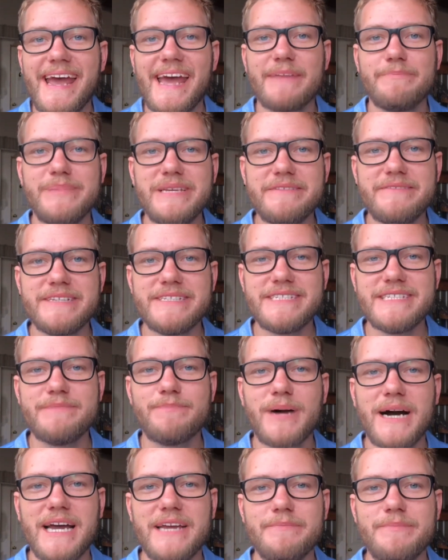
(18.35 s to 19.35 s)
and PVC
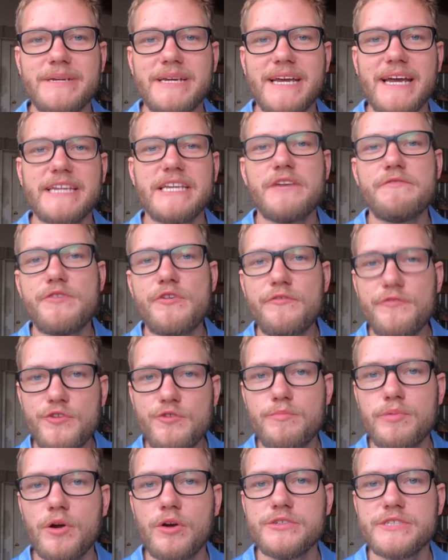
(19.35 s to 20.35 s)
pipe and give you a
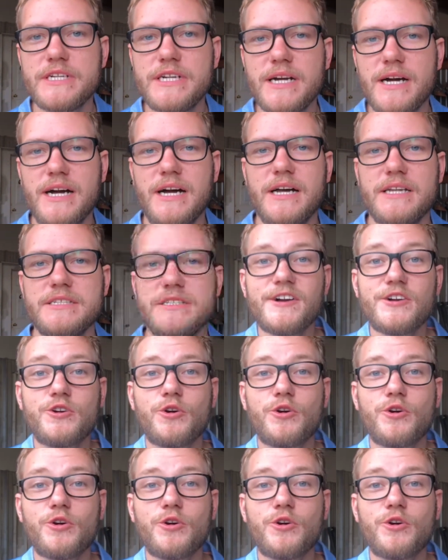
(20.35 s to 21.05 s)
few pros and cons.